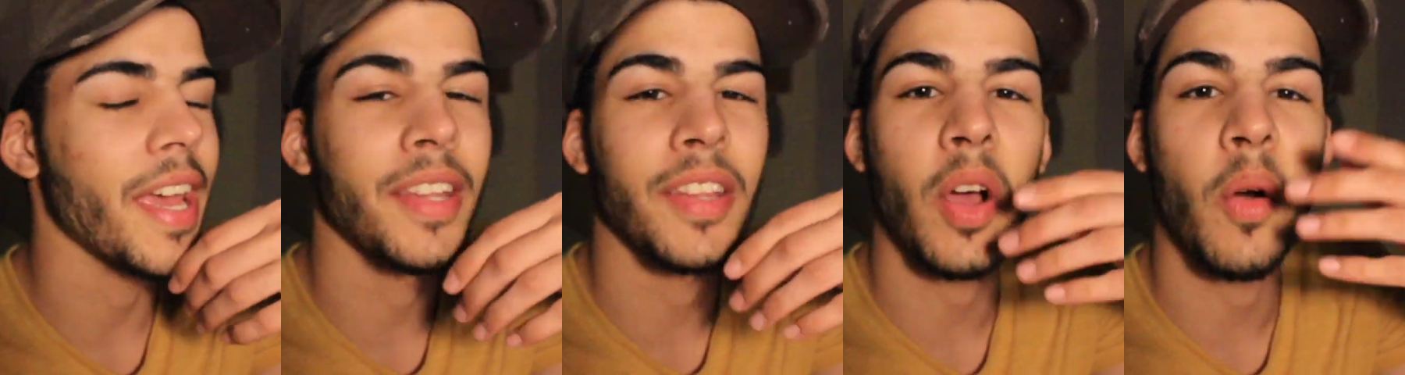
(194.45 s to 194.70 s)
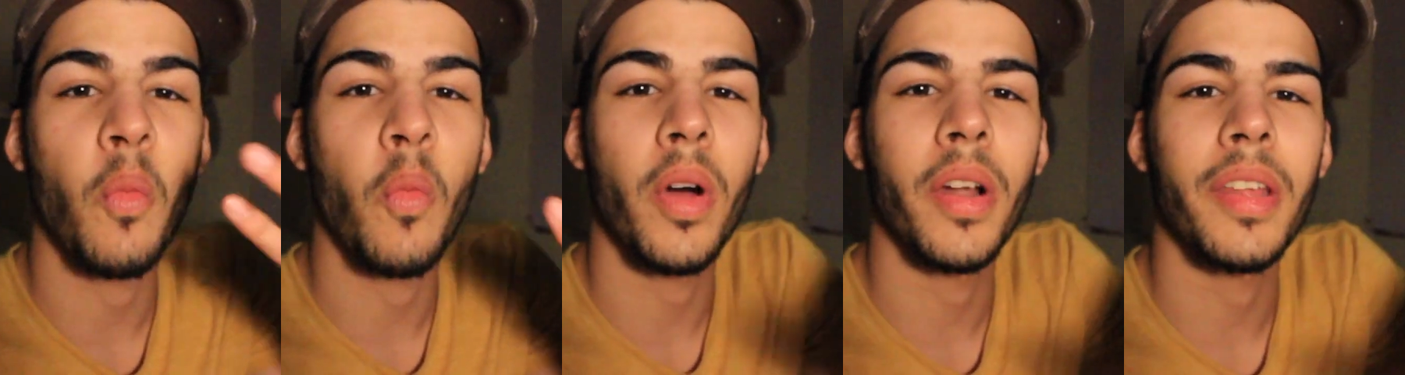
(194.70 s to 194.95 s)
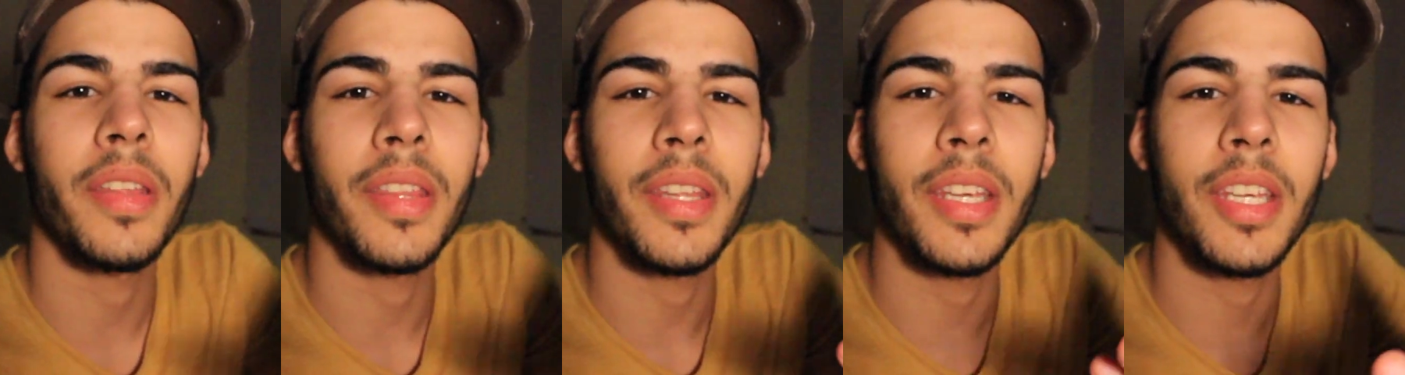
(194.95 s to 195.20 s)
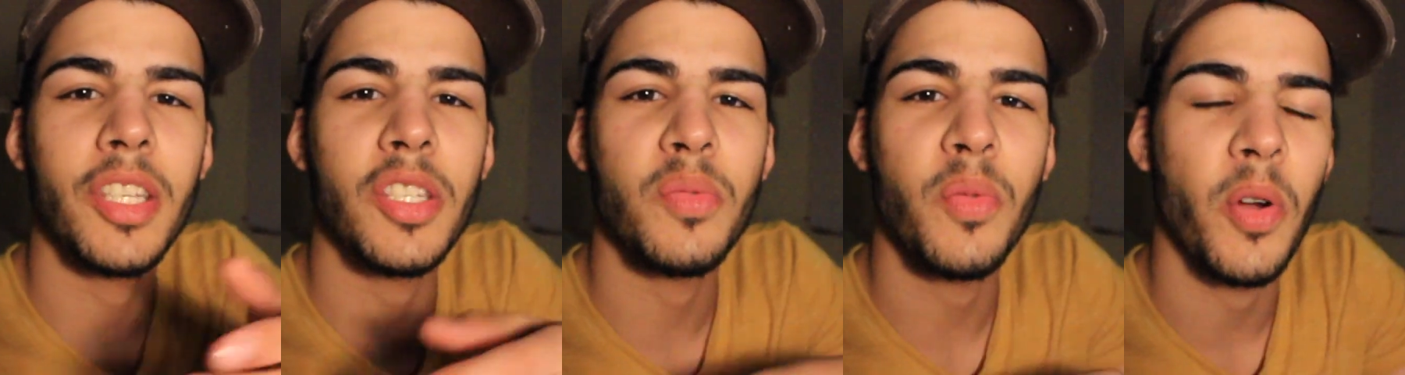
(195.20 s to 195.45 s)
end on one of
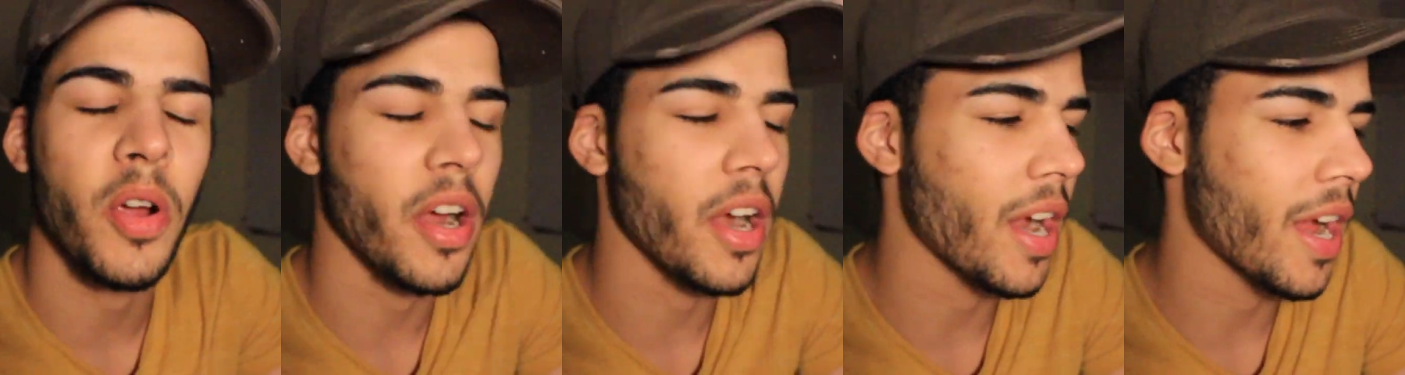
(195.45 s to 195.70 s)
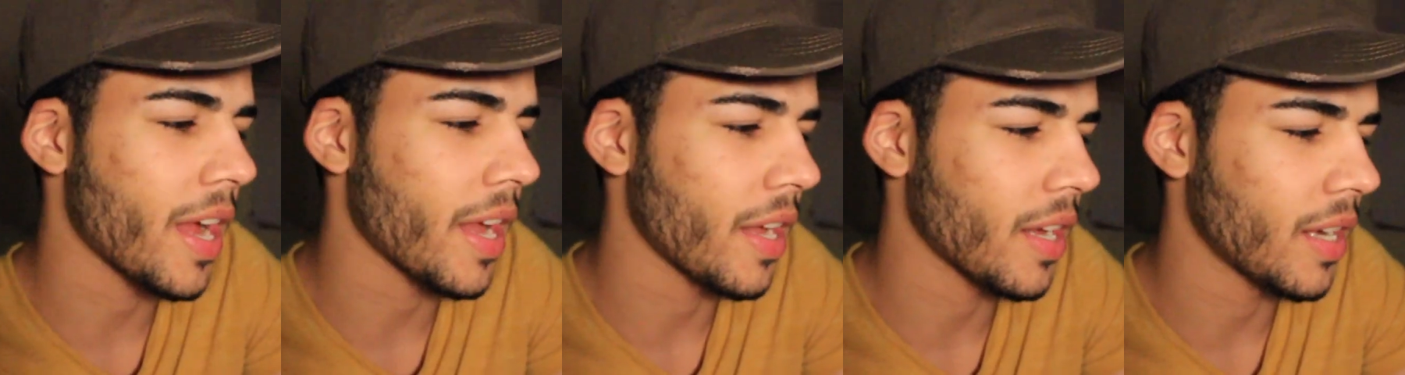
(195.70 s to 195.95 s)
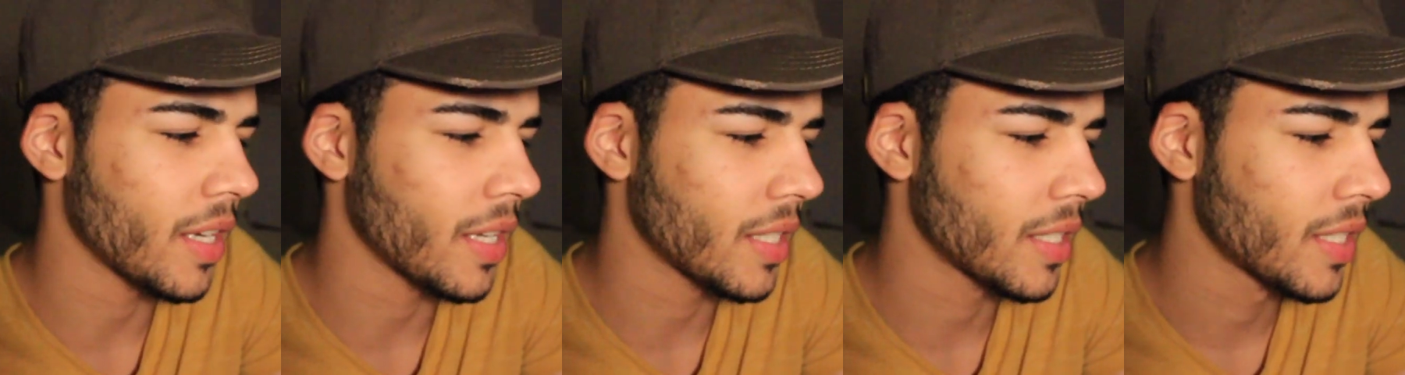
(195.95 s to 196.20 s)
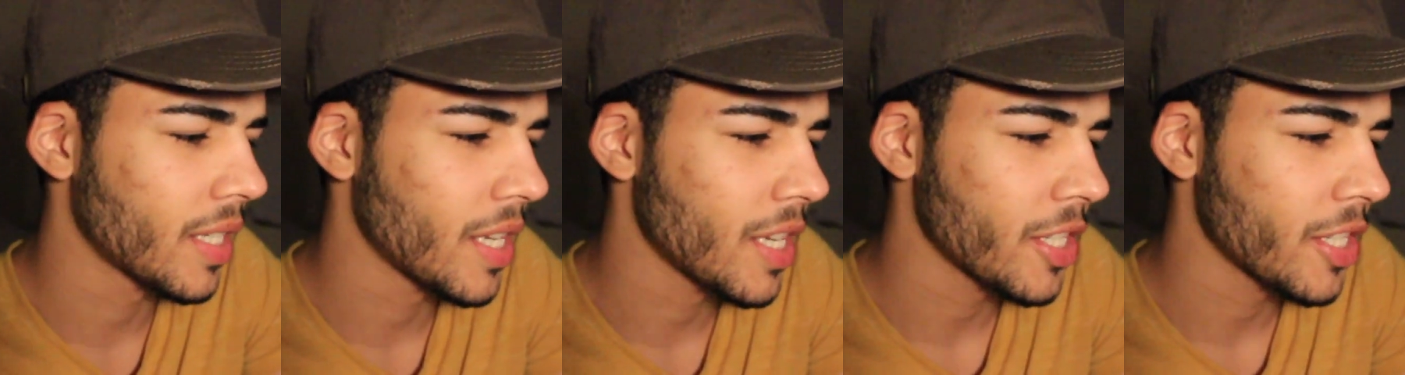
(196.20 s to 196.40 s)
these where I